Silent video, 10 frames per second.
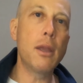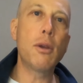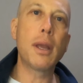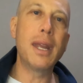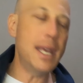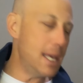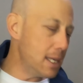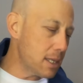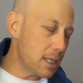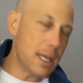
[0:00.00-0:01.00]
You can
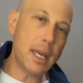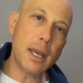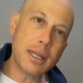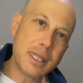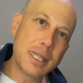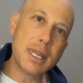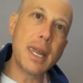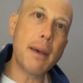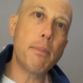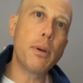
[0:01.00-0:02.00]
easily
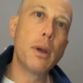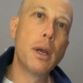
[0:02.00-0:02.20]
snip